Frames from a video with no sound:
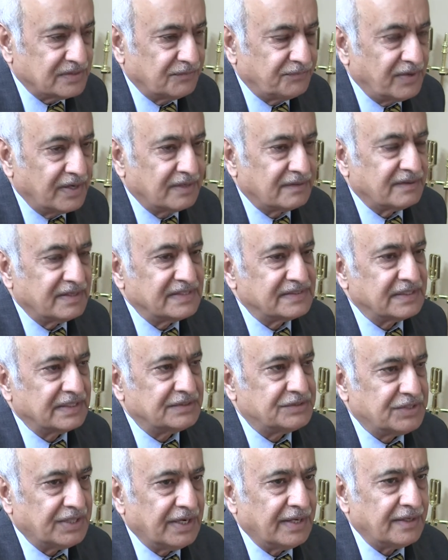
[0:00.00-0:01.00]
the
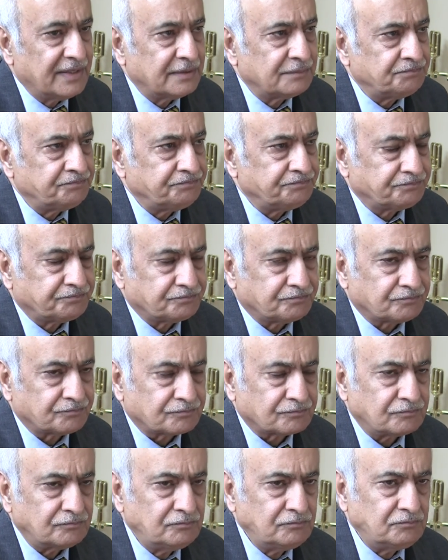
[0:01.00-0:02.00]
fundraising chair,
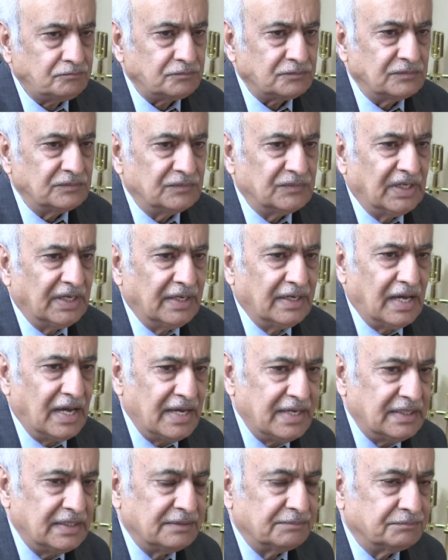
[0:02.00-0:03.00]
and
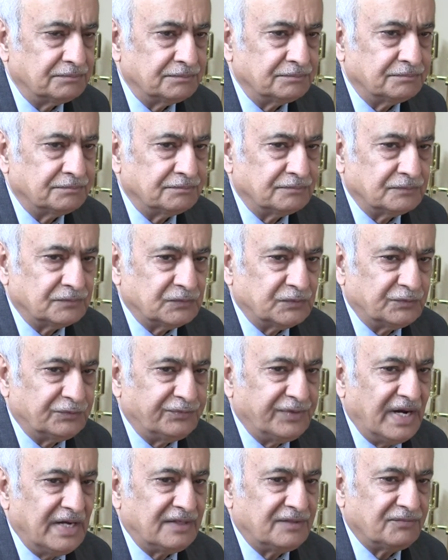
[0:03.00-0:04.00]
I
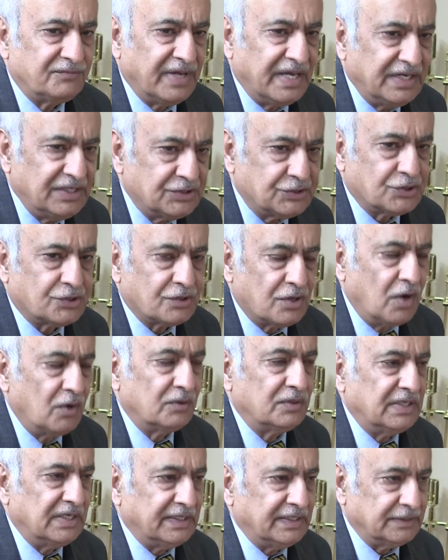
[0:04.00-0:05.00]
felt very
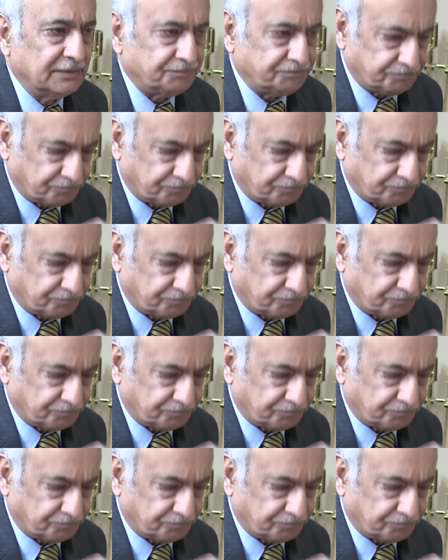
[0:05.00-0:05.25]
strongly.